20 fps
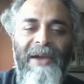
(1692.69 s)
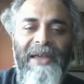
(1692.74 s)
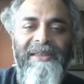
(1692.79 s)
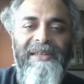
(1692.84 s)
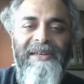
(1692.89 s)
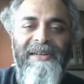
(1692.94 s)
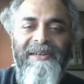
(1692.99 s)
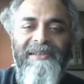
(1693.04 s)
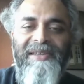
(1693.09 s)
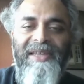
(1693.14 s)

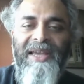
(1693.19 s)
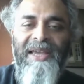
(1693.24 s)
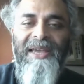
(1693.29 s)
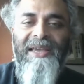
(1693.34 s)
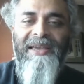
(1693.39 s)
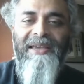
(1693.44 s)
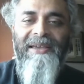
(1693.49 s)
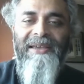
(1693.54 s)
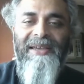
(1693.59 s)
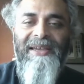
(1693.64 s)
Whether
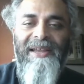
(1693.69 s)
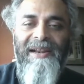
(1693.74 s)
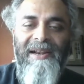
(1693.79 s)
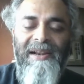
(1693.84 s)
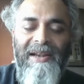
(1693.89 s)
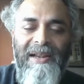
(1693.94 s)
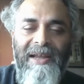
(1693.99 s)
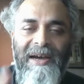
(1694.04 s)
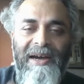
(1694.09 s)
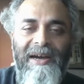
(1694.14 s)
they
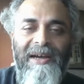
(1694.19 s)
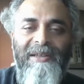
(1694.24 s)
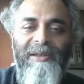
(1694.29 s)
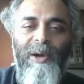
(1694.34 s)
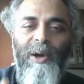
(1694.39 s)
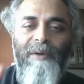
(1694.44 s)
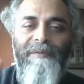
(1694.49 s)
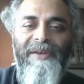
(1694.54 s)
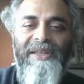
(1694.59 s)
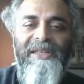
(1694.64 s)

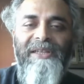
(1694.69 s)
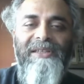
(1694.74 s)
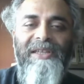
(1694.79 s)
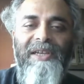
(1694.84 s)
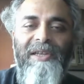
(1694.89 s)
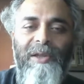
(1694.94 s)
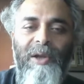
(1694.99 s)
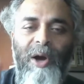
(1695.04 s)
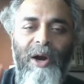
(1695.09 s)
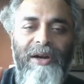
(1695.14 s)
learn or whether
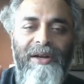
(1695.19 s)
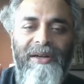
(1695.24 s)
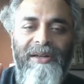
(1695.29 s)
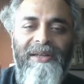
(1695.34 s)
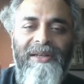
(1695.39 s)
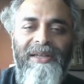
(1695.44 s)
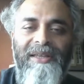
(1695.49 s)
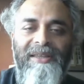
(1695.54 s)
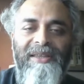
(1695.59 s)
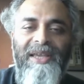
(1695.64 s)
they
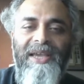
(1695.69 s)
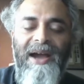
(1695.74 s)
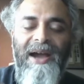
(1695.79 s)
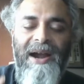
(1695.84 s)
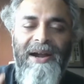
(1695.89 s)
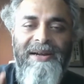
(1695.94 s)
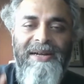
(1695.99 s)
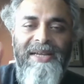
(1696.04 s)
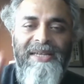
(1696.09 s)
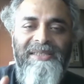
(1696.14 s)
not,
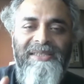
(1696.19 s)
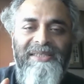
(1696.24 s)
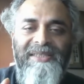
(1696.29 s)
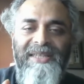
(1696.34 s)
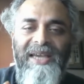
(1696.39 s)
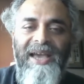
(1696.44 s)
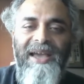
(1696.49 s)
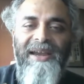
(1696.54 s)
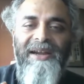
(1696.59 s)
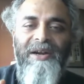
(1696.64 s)
they
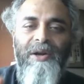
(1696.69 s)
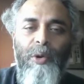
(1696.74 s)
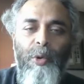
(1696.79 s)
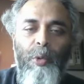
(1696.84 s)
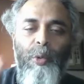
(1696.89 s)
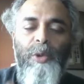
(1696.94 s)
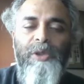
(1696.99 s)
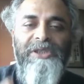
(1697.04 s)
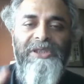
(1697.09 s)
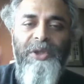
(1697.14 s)
understand
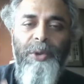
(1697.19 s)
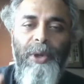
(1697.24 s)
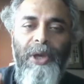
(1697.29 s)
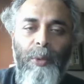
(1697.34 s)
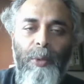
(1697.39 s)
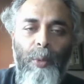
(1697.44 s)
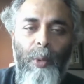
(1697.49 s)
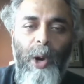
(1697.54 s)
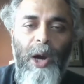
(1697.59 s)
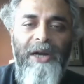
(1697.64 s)
who is
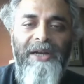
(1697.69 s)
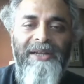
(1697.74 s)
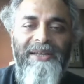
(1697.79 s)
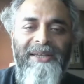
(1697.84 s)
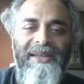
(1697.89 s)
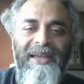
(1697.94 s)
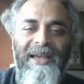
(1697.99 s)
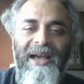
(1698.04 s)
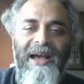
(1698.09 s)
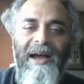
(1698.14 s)
doing what,
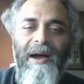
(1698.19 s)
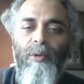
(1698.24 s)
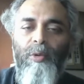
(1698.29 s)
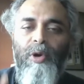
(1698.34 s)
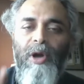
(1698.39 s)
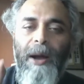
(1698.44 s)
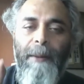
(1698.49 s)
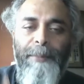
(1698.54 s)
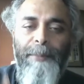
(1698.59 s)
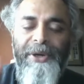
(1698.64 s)

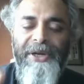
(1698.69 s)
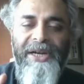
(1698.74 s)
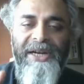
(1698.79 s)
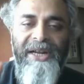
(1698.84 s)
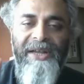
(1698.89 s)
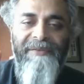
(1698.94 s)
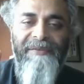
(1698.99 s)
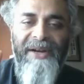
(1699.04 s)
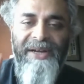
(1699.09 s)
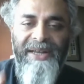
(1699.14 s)
how
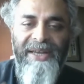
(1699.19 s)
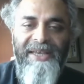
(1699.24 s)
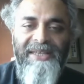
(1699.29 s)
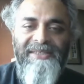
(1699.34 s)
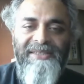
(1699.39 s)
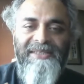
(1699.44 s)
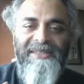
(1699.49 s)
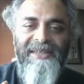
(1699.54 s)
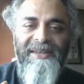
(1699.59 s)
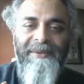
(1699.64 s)
competitive it
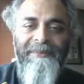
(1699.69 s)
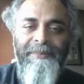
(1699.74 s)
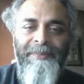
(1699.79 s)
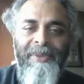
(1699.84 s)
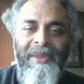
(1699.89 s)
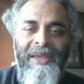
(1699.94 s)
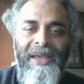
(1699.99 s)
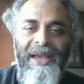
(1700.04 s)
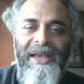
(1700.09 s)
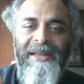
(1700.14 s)
is,
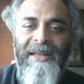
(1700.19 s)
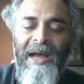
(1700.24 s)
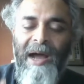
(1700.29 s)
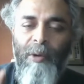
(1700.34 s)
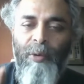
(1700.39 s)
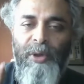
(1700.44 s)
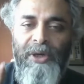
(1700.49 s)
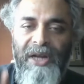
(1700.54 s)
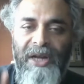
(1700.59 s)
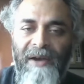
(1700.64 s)
and
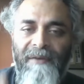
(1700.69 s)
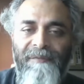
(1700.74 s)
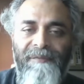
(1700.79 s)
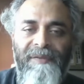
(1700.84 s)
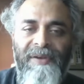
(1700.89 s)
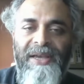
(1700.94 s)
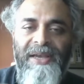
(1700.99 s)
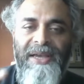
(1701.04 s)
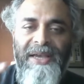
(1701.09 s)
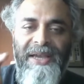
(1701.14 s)
how
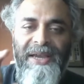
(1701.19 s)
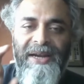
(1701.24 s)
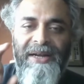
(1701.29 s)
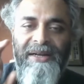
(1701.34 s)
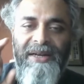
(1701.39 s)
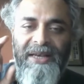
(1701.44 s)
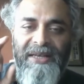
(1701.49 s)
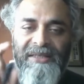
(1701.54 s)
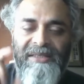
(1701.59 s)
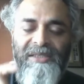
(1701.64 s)
tough
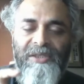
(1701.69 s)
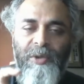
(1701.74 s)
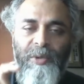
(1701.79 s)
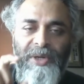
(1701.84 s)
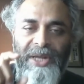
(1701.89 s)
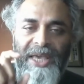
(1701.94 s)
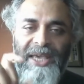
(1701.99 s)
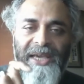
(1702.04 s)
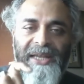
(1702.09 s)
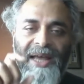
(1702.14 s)
it is
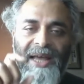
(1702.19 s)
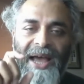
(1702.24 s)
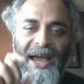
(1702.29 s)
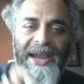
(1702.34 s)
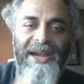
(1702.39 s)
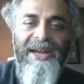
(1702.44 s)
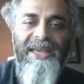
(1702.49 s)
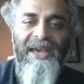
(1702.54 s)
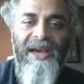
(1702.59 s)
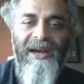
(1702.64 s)
to take an
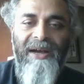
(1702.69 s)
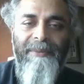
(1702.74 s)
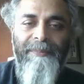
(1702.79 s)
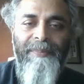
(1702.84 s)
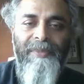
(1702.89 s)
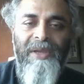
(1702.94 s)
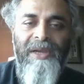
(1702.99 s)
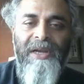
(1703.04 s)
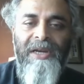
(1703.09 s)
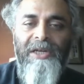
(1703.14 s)

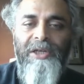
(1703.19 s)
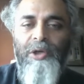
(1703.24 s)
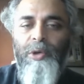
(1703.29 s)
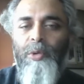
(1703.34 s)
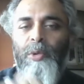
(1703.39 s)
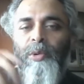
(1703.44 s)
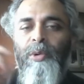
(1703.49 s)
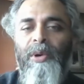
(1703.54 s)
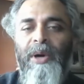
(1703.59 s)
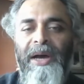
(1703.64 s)
idea
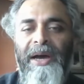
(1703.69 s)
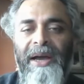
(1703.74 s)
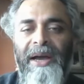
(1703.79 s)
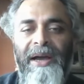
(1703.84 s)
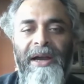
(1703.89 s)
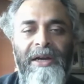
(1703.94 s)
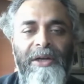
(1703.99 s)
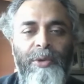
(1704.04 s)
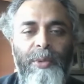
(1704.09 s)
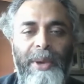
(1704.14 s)

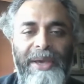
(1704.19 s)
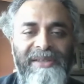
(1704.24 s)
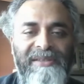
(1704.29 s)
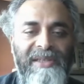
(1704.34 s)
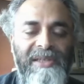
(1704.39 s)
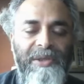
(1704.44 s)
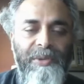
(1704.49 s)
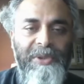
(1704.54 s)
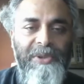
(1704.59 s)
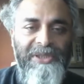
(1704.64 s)
to
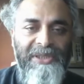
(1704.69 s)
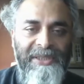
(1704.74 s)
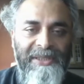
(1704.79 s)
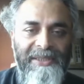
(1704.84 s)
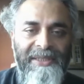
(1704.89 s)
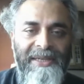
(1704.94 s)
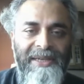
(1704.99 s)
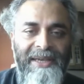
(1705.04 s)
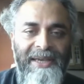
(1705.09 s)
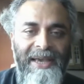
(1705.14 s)

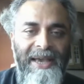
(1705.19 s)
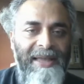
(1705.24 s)
execution.